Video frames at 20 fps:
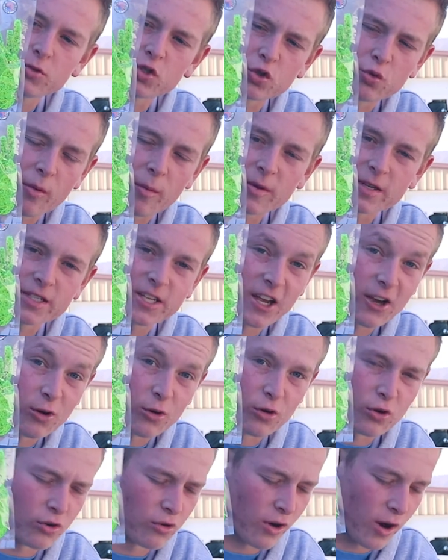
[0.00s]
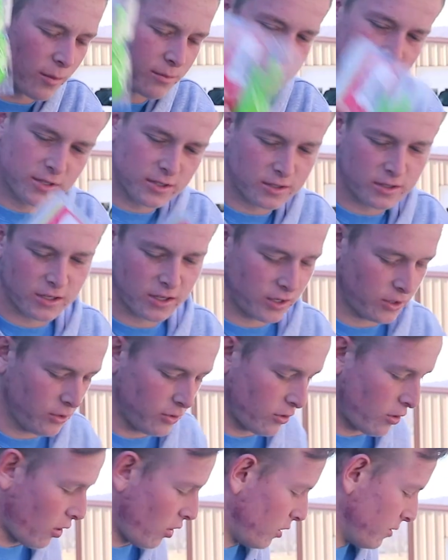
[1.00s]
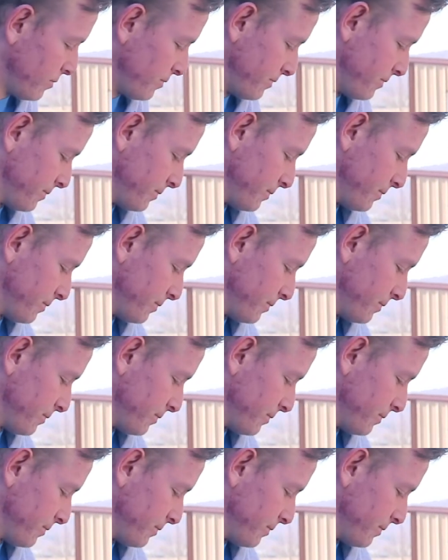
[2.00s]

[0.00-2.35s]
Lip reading: Swimming Tail Grubs, you can call them,